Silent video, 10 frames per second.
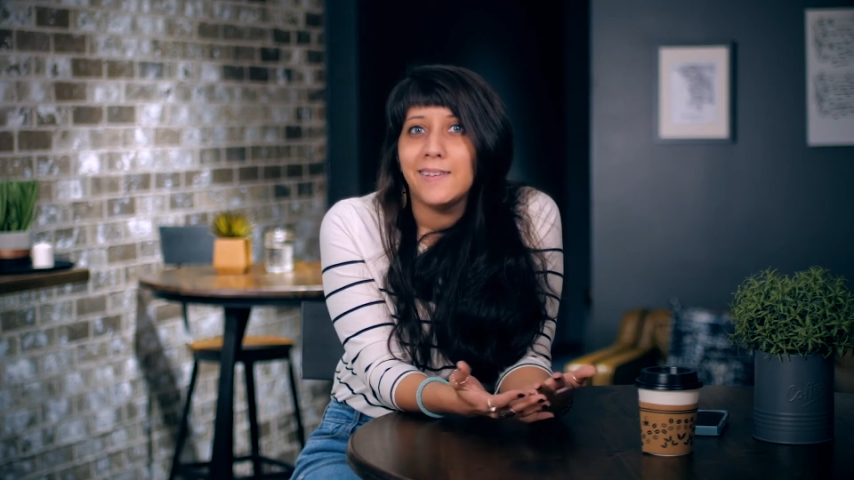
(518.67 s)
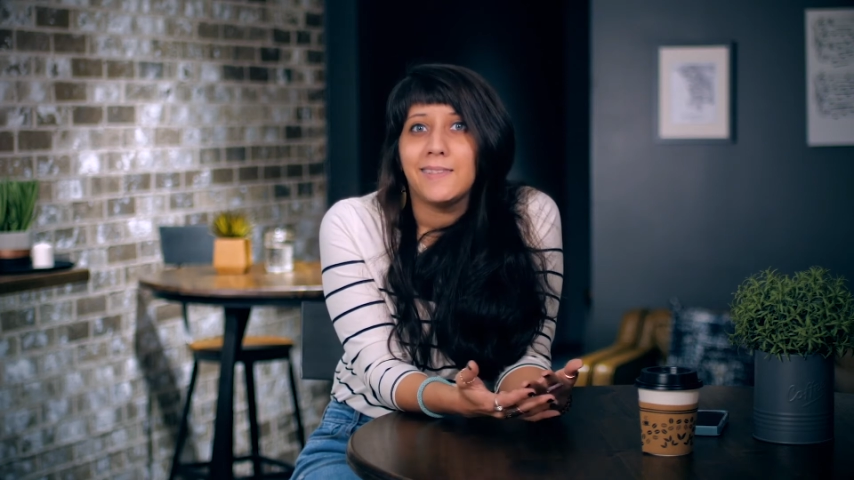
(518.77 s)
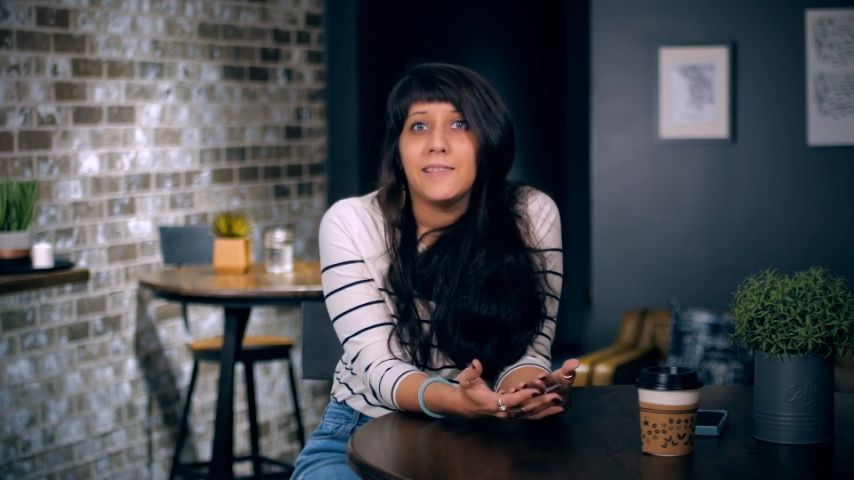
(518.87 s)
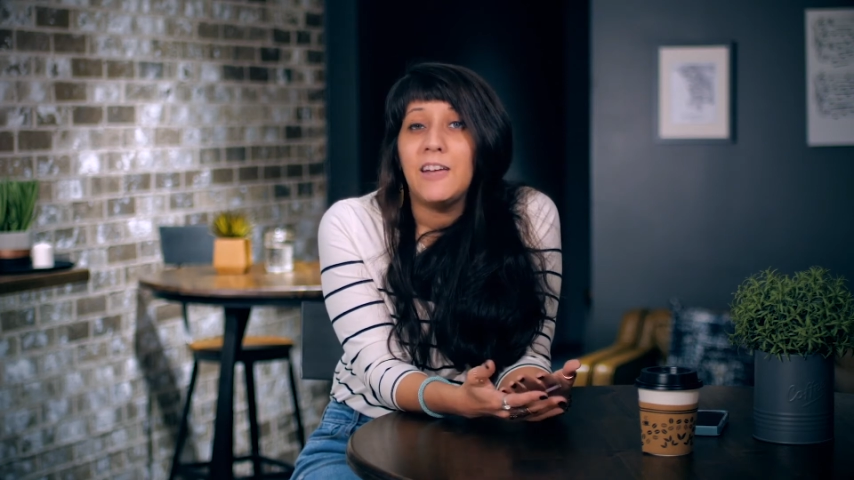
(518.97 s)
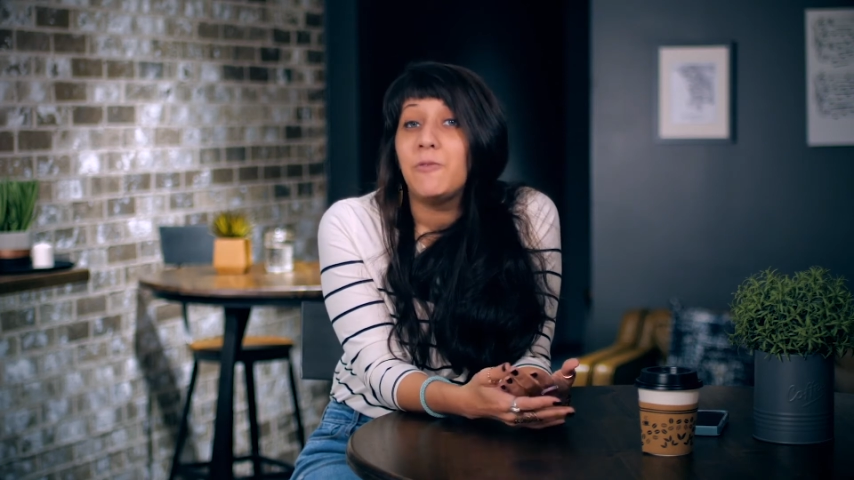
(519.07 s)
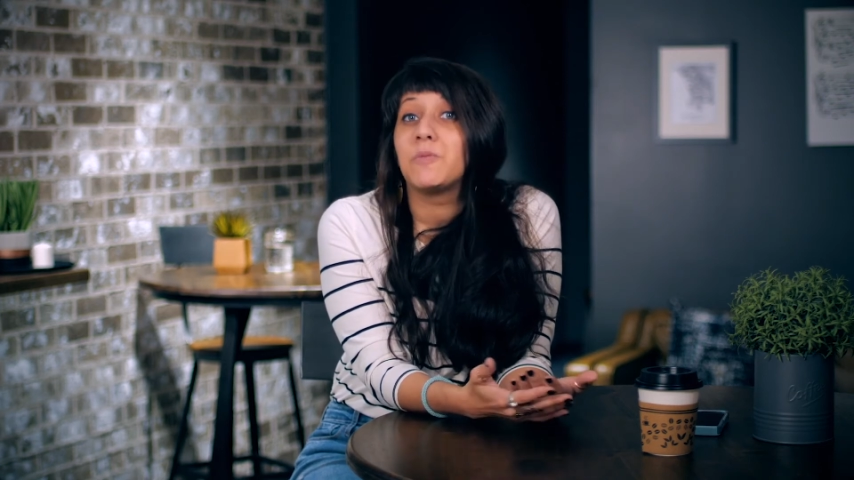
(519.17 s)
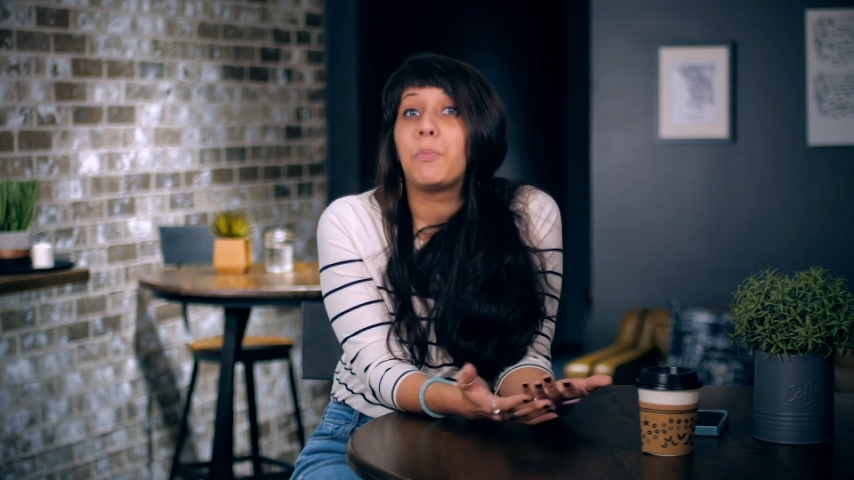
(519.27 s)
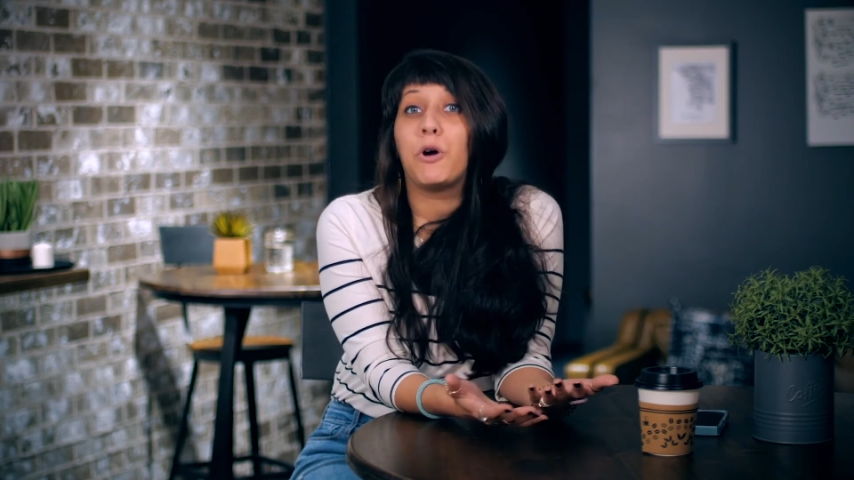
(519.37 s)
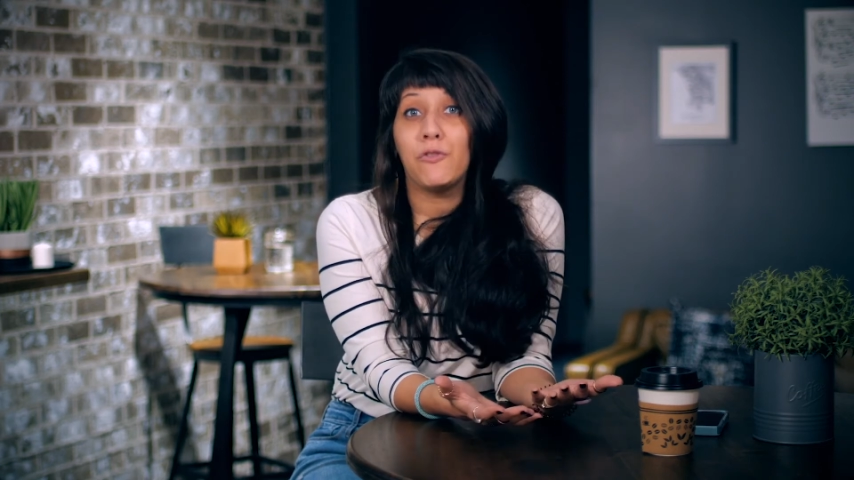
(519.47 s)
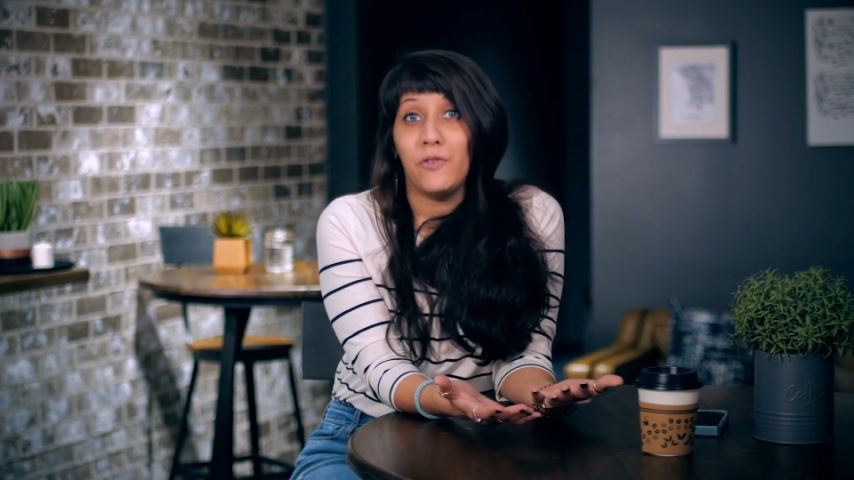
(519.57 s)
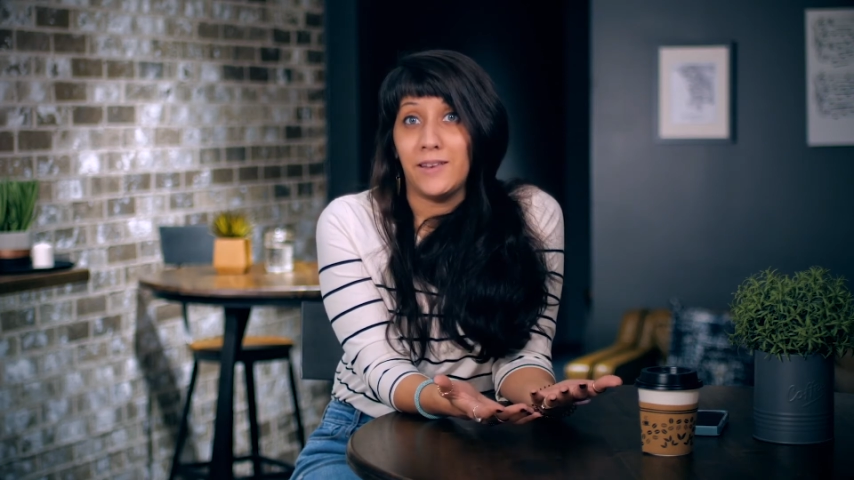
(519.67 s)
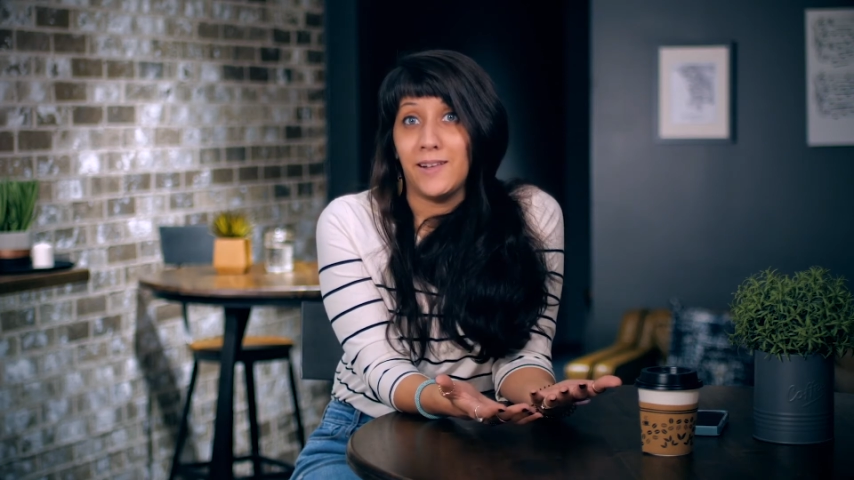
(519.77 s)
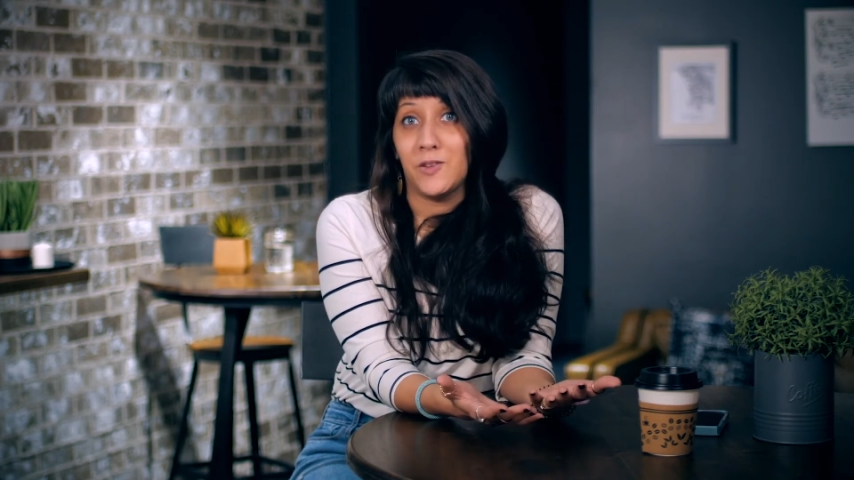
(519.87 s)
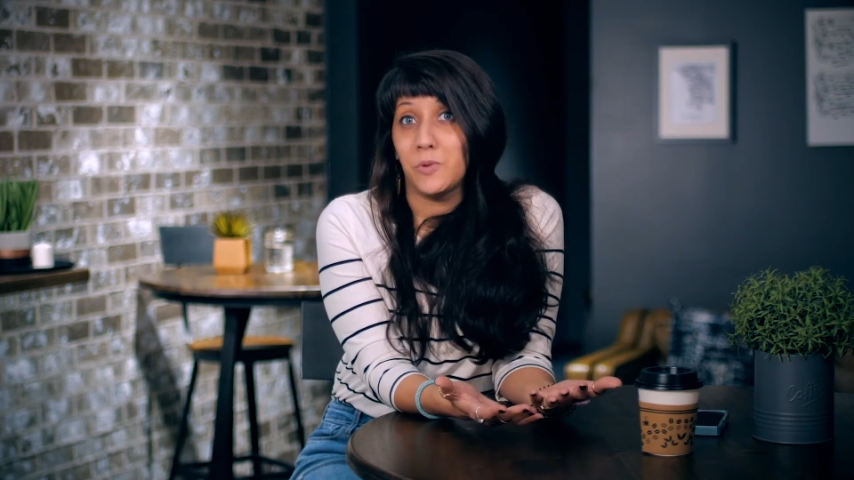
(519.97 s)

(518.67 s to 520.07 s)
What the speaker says: his life was perfect as a